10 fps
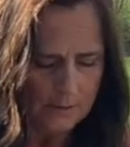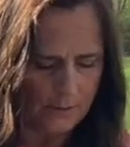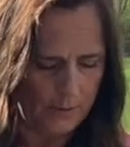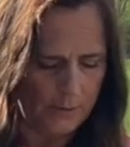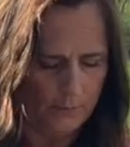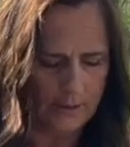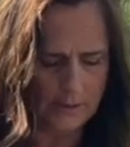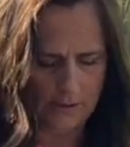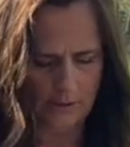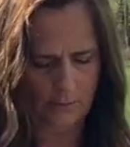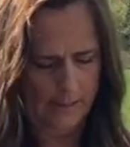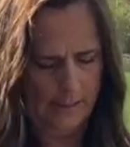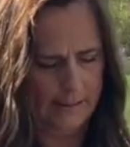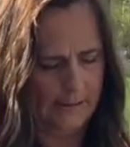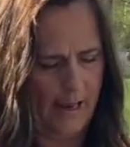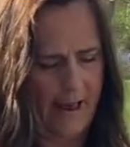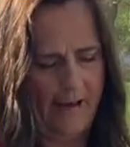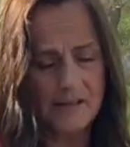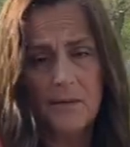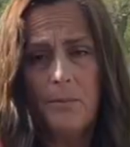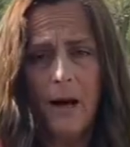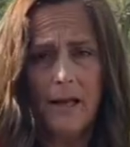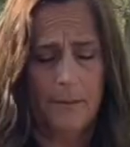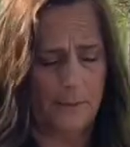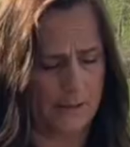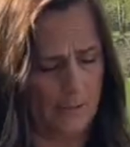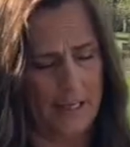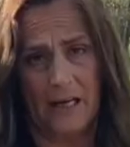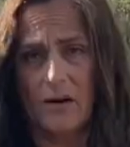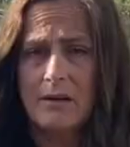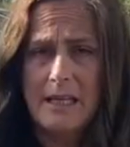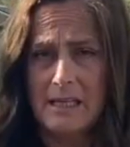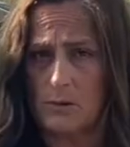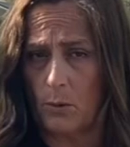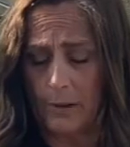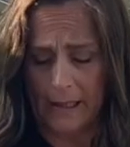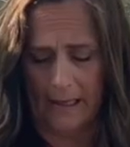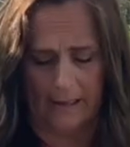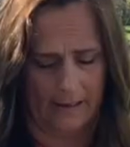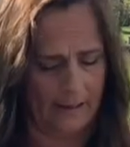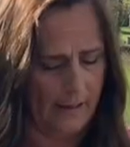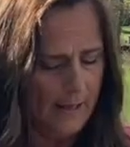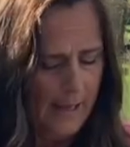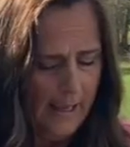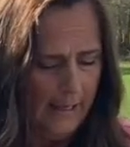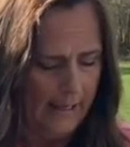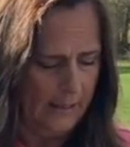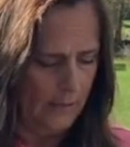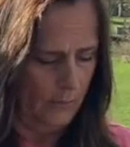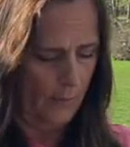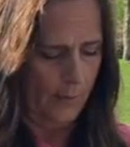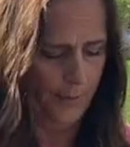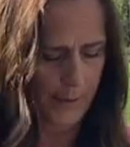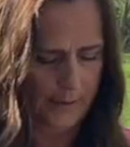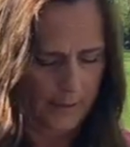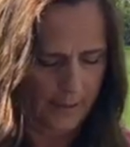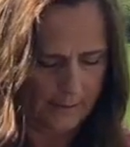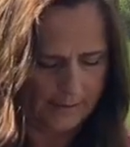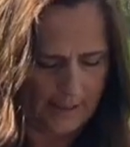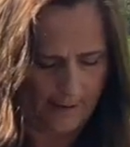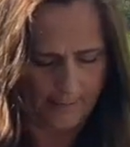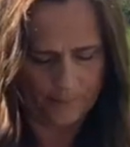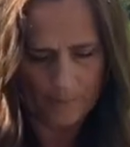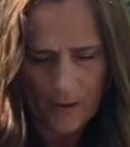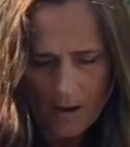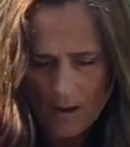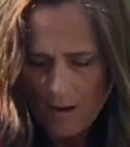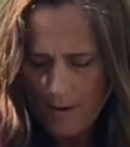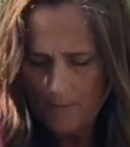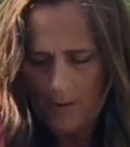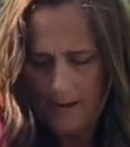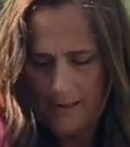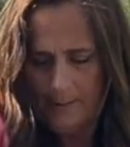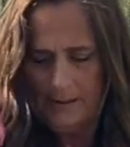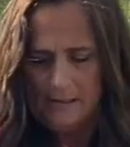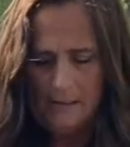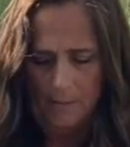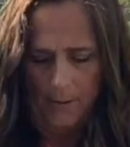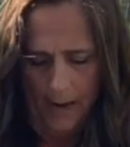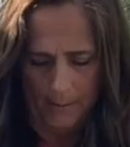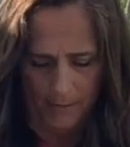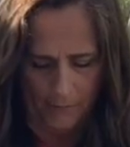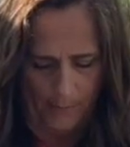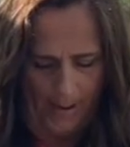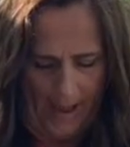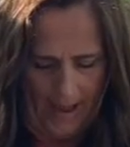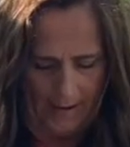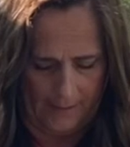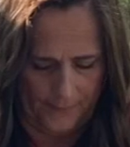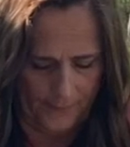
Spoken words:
So what you want to do is, I have some potting mix right here, and it is organic. And you want to put some potting mix in the bottom of your bag.